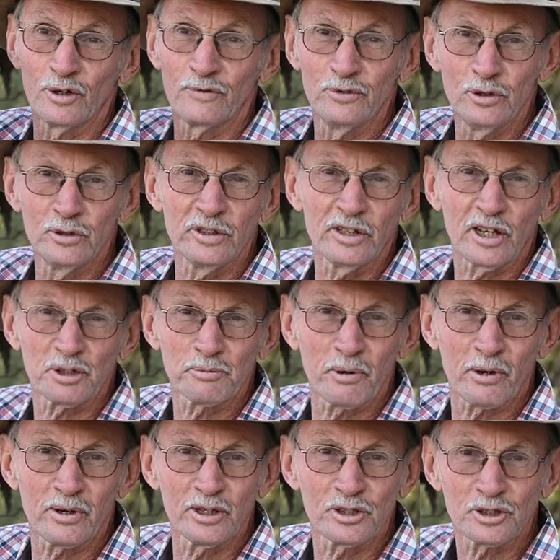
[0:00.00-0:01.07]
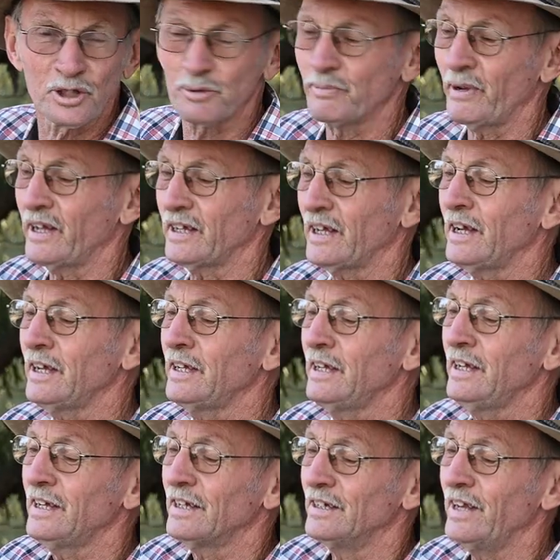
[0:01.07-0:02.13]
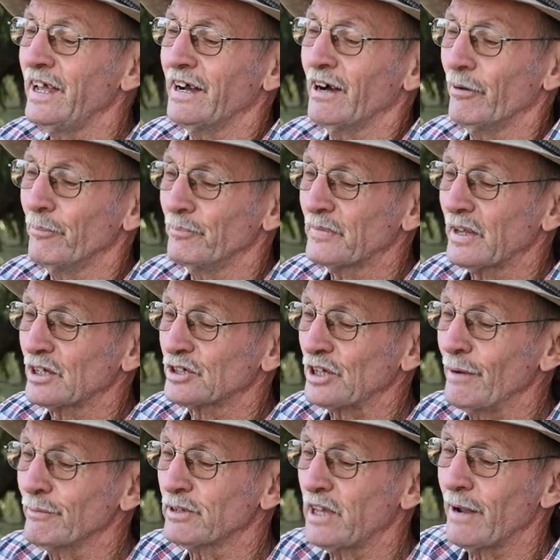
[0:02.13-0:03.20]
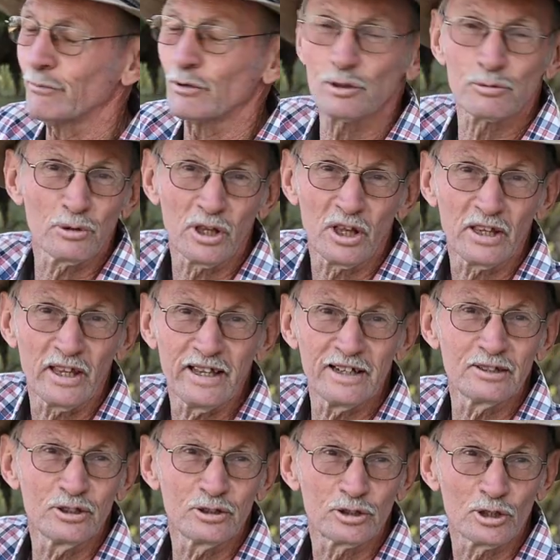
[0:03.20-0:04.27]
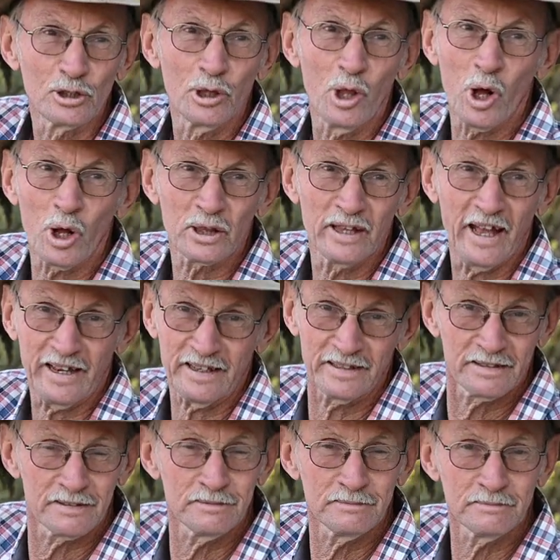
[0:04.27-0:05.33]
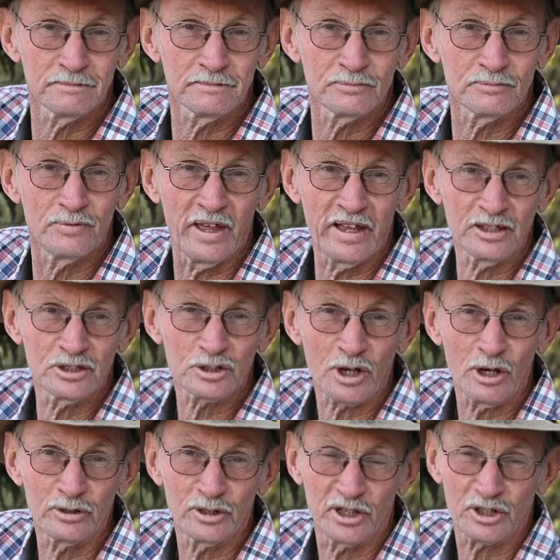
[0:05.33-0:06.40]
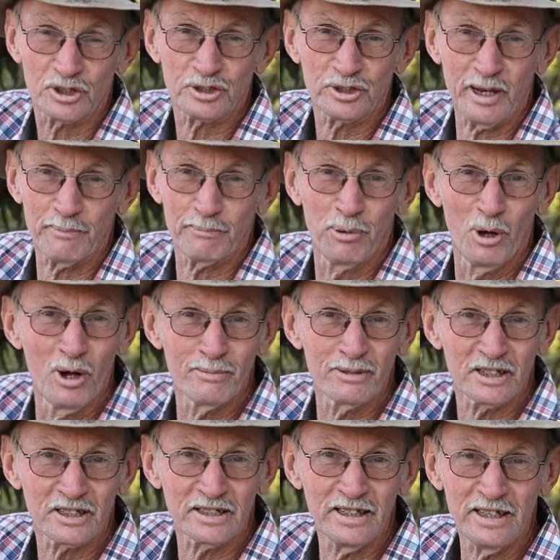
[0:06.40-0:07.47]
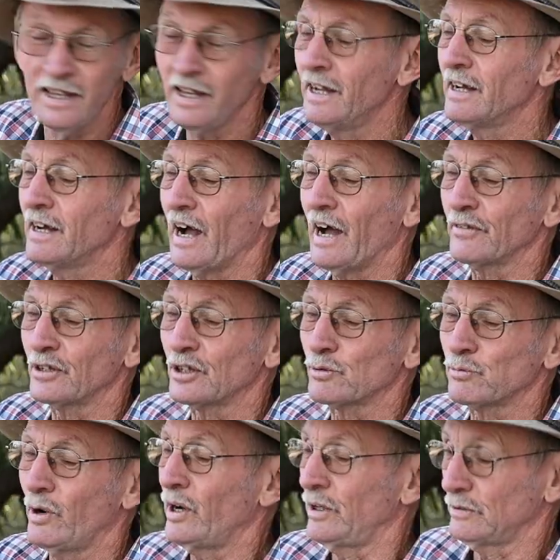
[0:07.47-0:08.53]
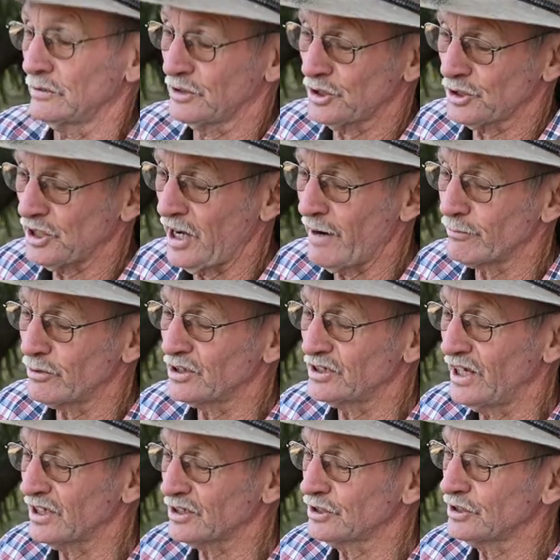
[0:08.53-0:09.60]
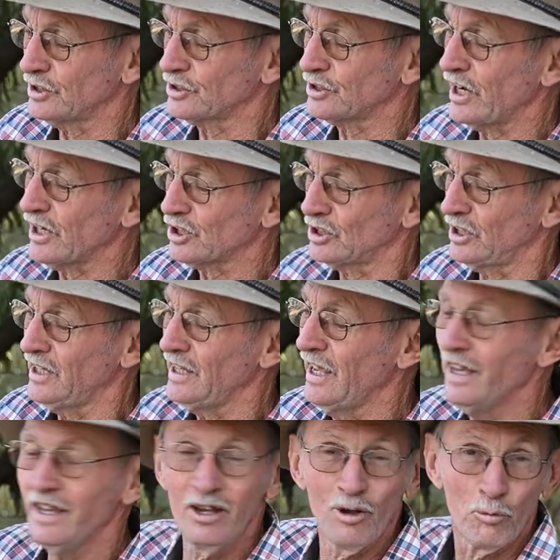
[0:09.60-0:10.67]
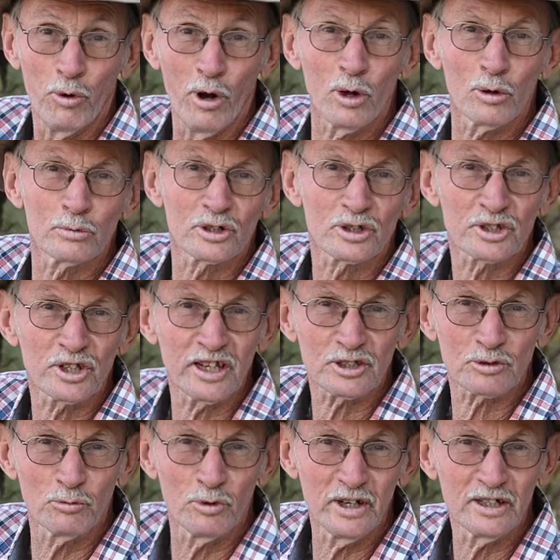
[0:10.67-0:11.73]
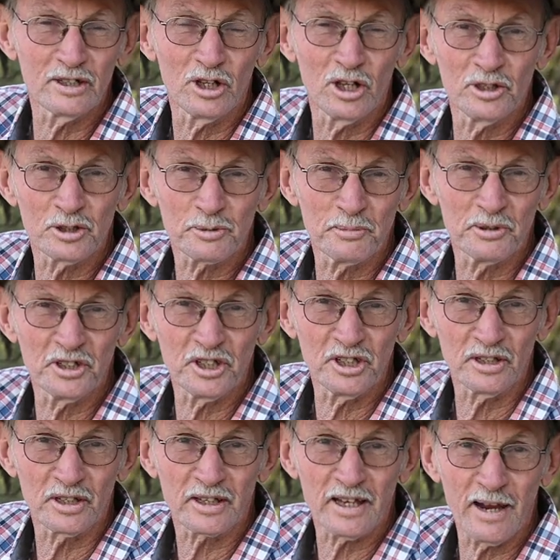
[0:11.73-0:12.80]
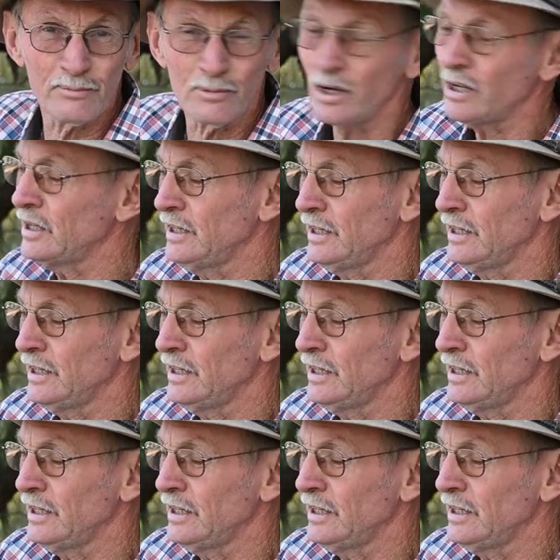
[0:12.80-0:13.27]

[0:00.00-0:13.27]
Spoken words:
Your viewing experience is better. Now, some cameras will allow you to lock that then so that it's set permanently. Others won't. This camera doesn't. It's actually well recessed wheel on this particular camera.